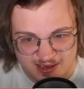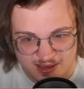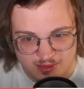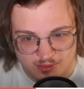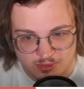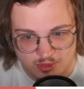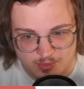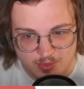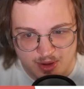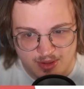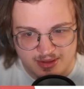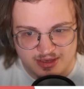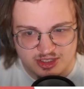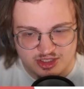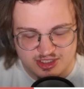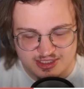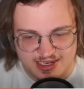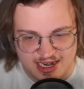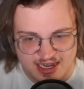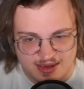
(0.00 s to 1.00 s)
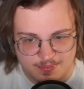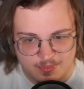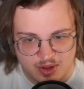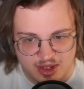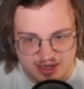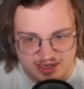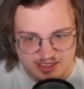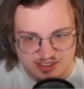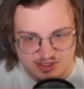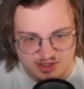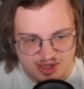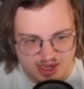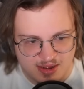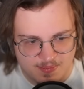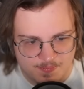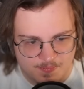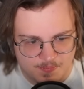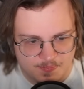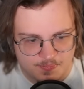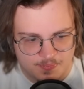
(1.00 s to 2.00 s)
We're probably just dead to Body
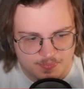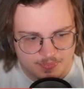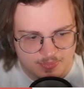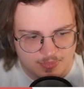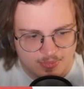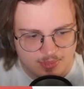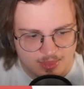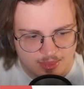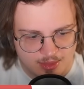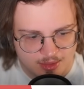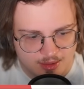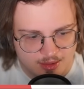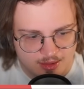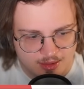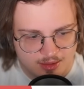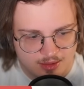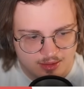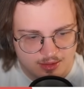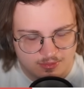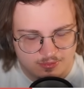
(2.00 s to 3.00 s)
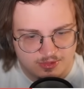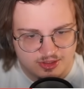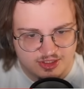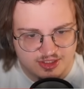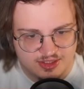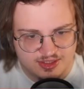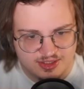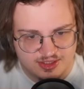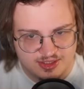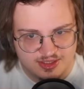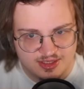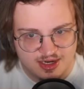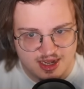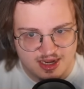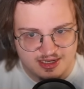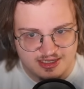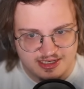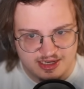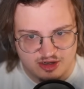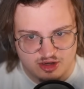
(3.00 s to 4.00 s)
Slam, which is
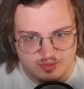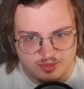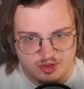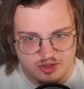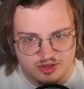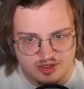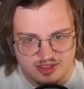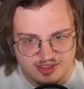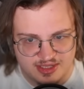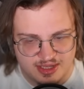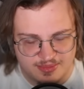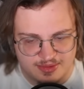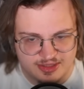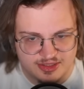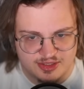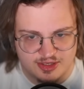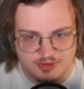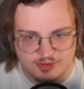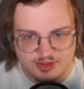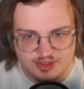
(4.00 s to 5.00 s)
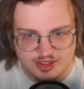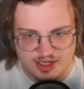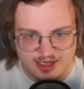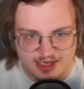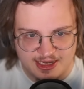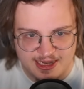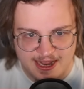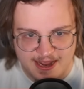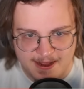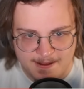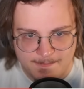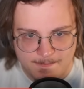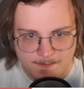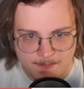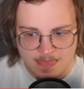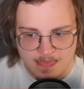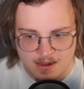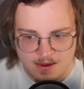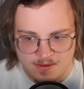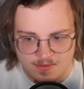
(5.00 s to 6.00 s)
not terrible because that means no Sunny Day.
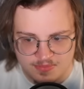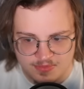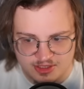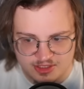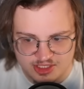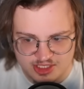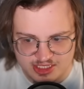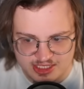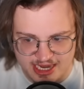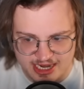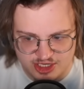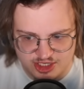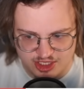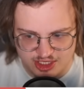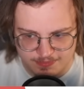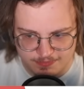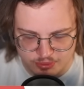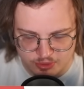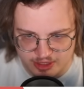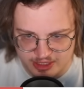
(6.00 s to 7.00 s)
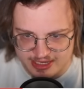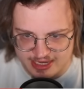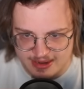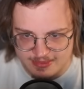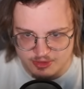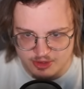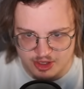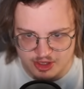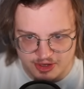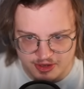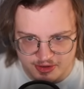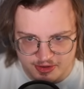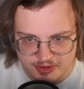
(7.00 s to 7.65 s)
This is actually pretty damn good.